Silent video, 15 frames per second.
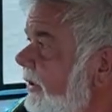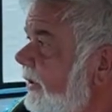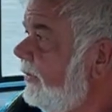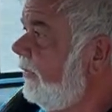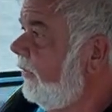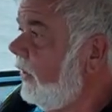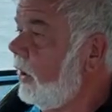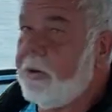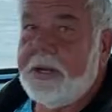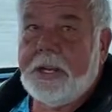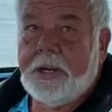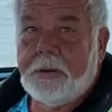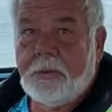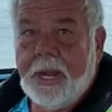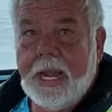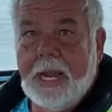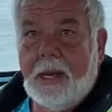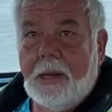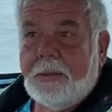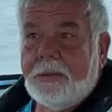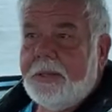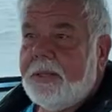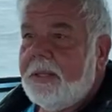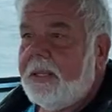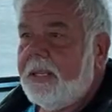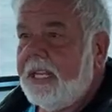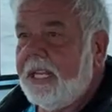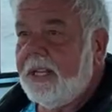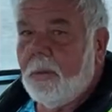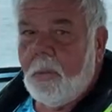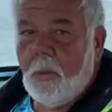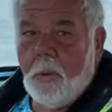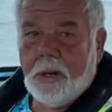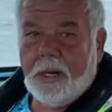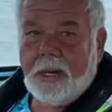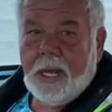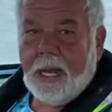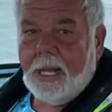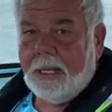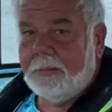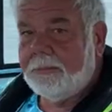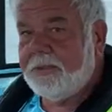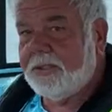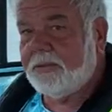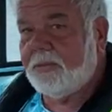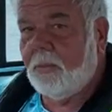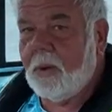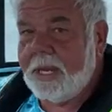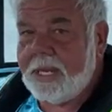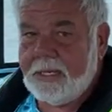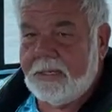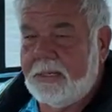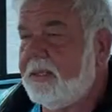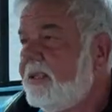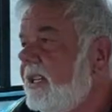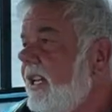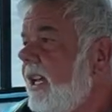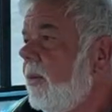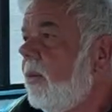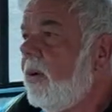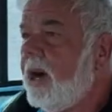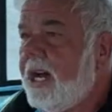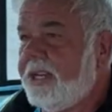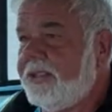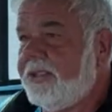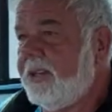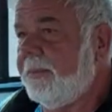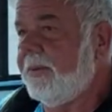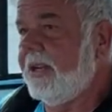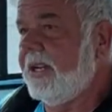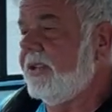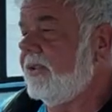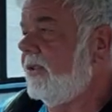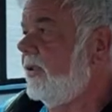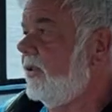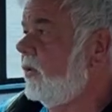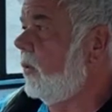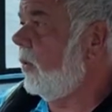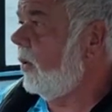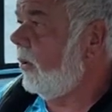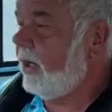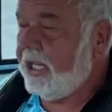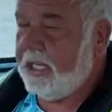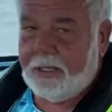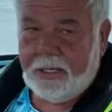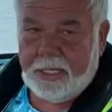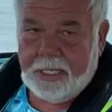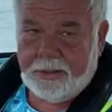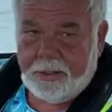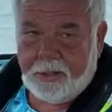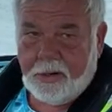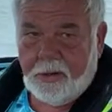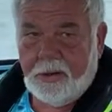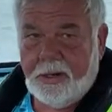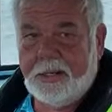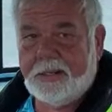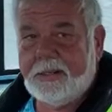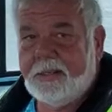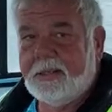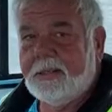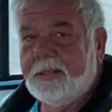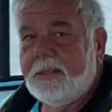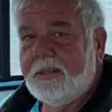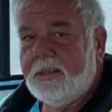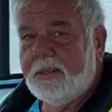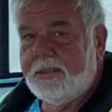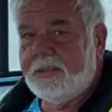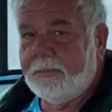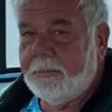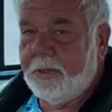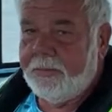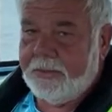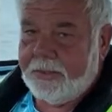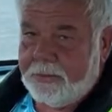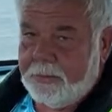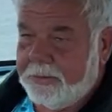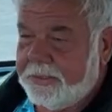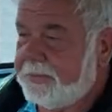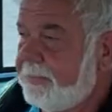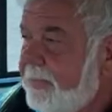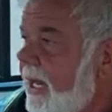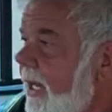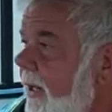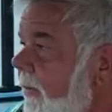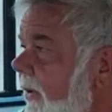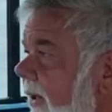floating around in the water column, just waiting to get washed up against the shore, get the current to move it to a spot where it